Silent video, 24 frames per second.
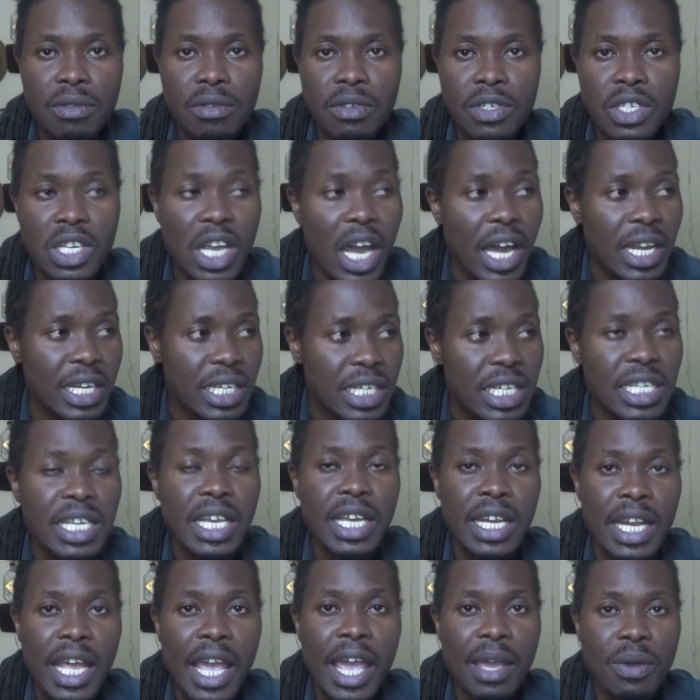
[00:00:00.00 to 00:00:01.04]
She had
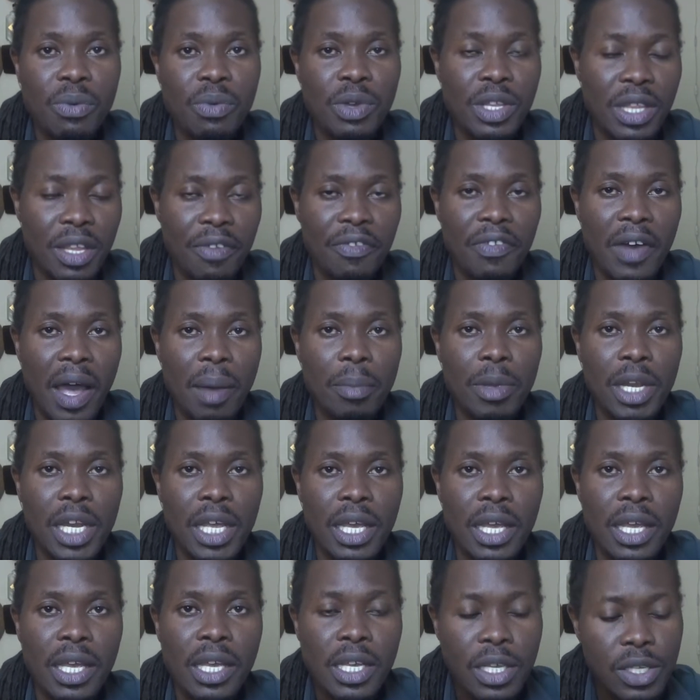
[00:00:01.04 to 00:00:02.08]
DNA with the
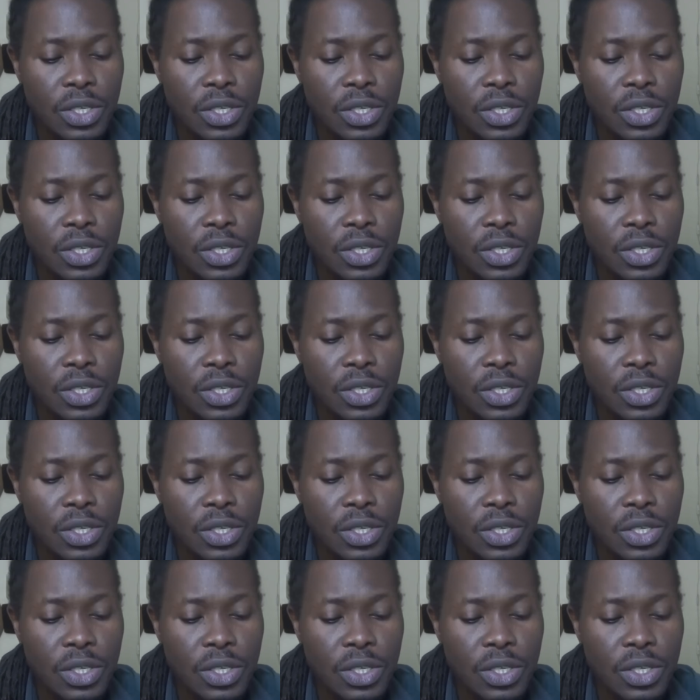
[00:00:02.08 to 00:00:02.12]
family.